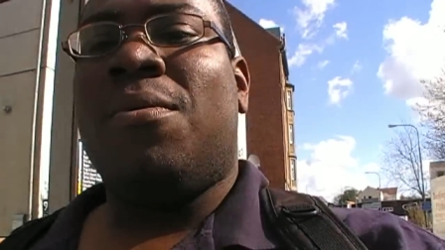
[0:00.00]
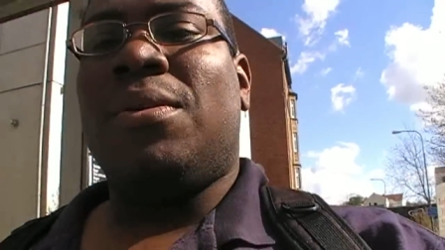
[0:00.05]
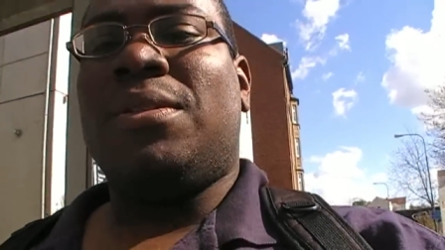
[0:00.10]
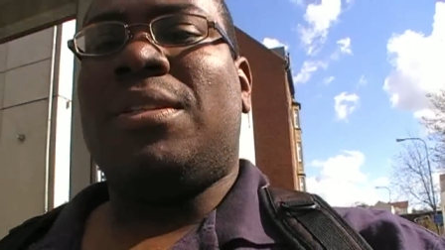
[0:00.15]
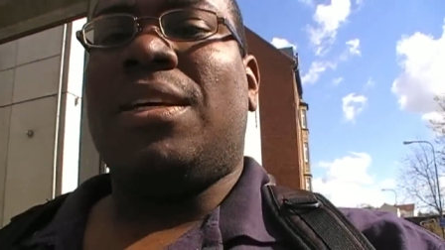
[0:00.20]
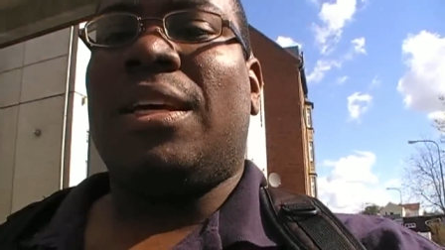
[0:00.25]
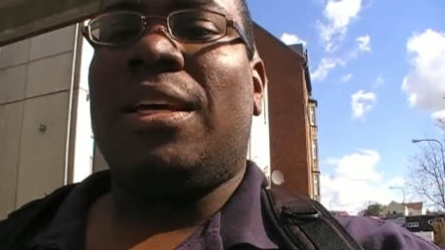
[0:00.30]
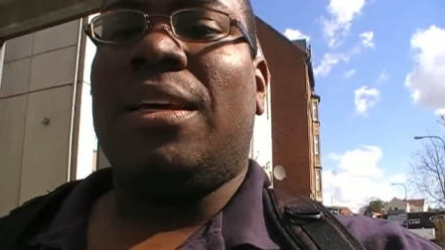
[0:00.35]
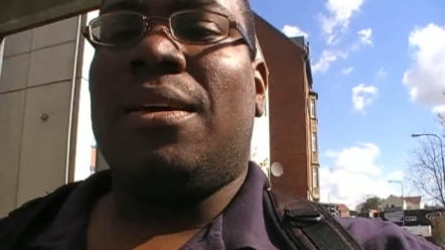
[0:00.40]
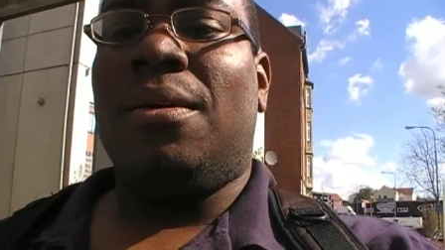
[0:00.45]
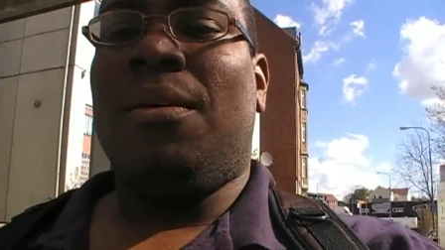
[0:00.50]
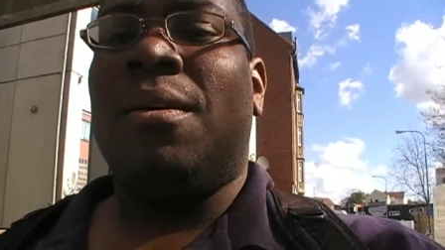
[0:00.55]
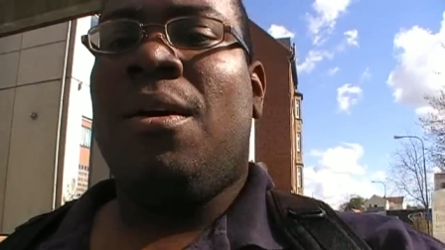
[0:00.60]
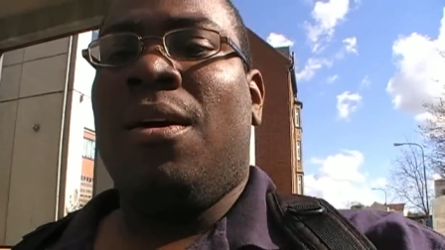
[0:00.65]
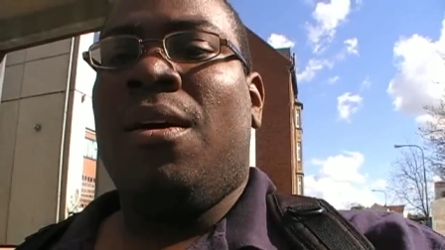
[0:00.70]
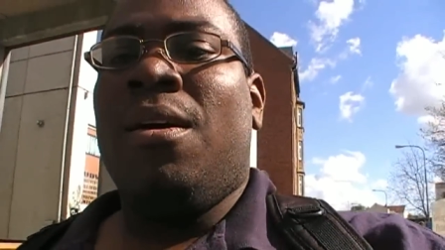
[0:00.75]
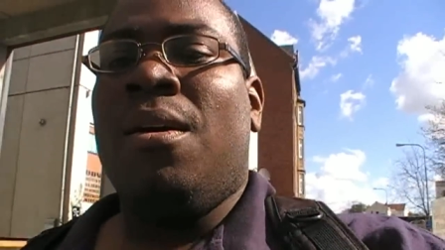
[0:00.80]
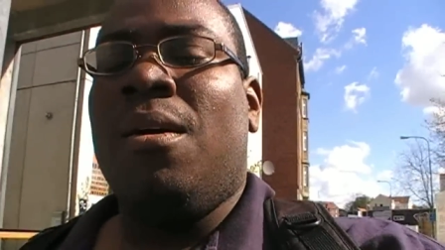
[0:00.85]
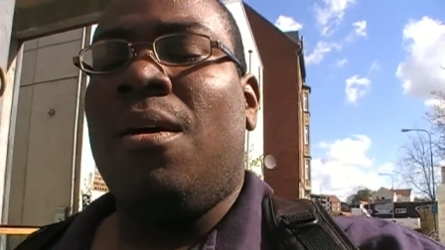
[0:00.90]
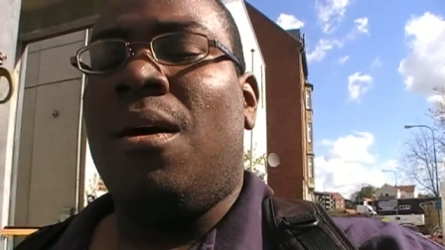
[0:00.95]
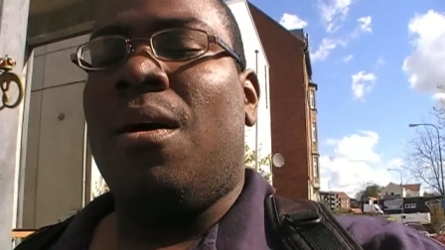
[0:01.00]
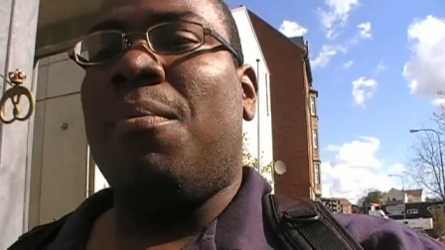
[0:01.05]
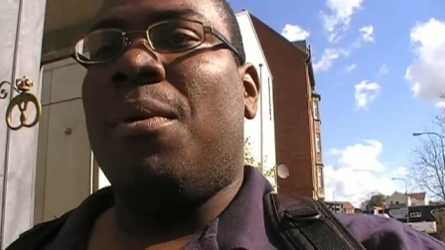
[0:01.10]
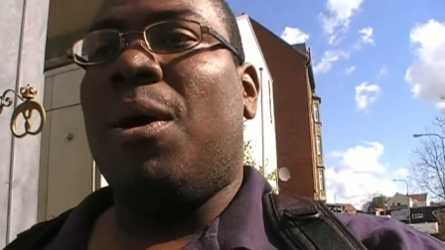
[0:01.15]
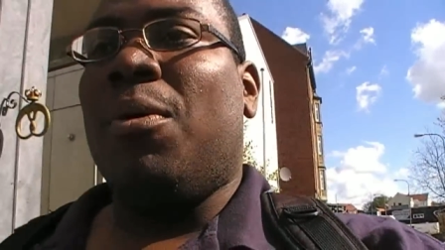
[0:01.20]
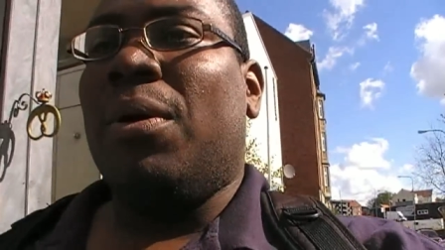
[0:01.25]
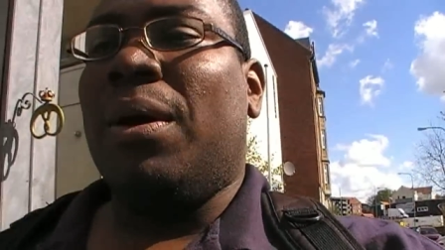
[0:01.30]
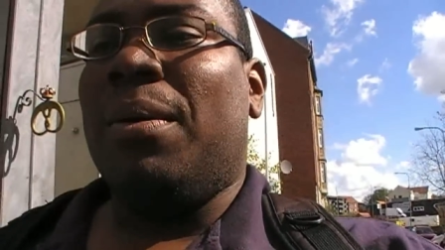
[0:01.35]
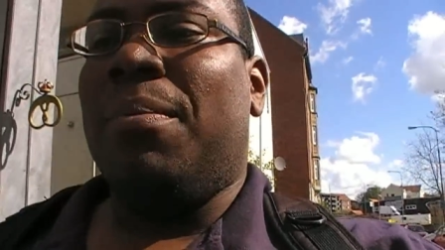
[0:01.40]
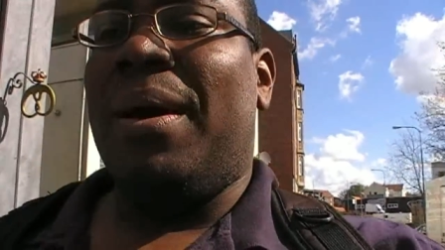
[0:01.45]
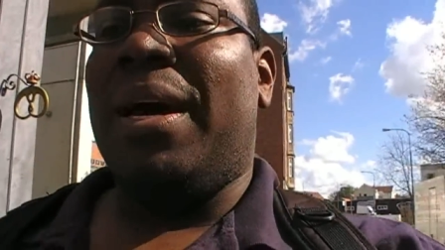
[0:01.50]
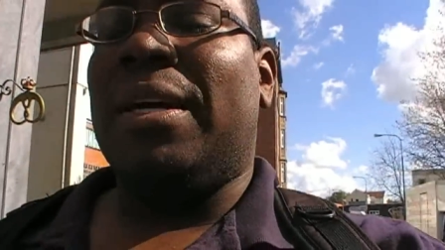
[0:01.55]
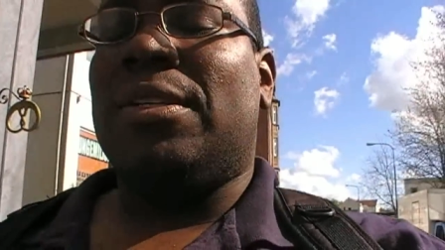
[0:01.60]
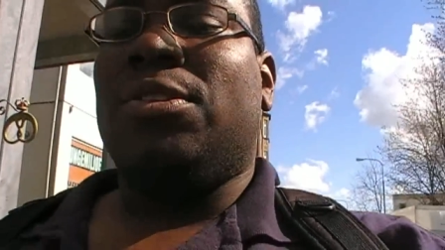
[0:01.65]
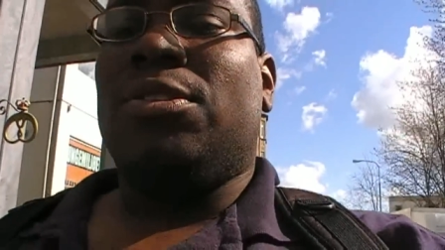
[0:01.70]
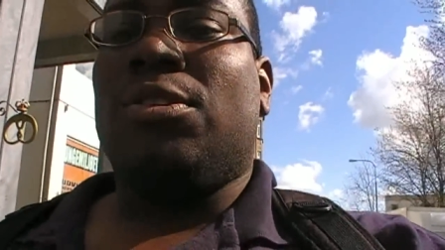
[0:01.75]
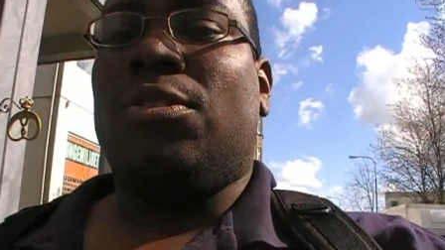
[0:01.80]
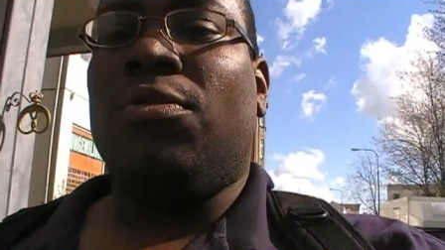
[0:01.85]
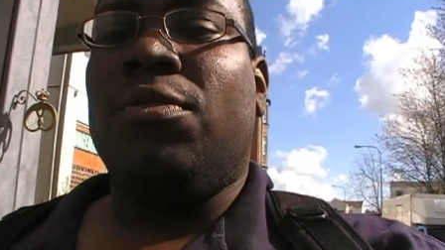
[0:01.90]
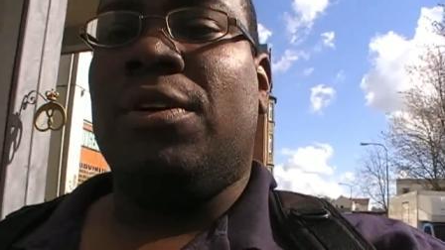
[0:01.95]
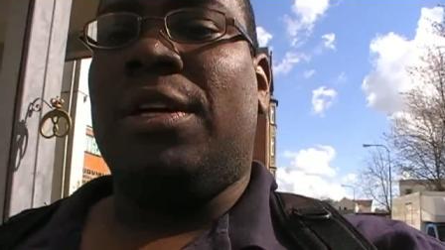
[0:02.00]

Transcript: once I get on my way back to the